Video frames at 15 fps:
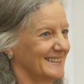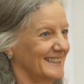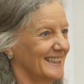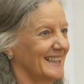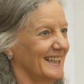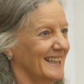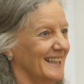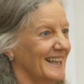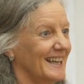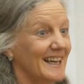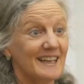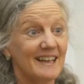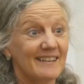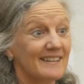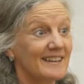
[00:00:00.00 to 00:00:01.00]
Yeah.
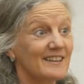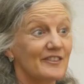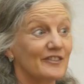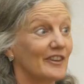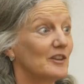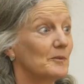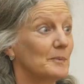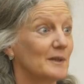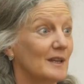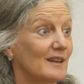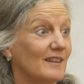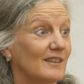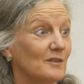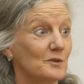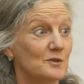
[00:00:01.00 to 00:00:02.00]
Anything else
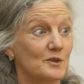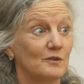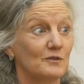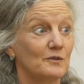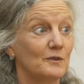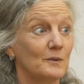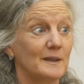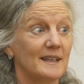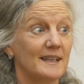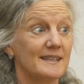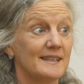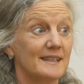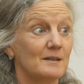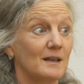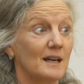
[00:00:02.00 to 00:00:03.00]
anybody thought of when I
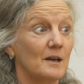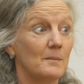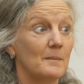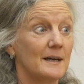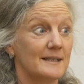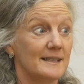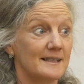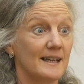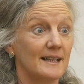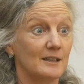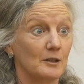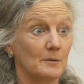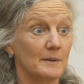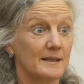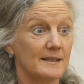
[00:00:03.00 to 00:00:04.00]
said how might it
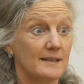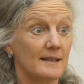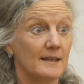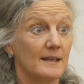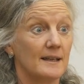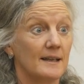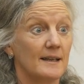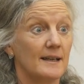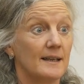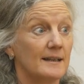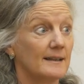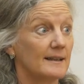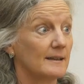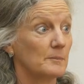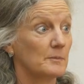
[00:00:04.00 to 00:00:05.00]
help as a
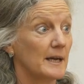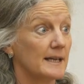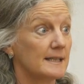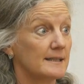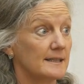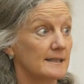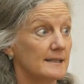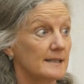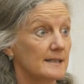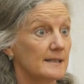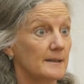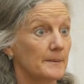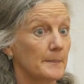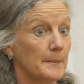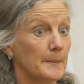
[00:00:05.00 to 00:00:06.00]
little practice?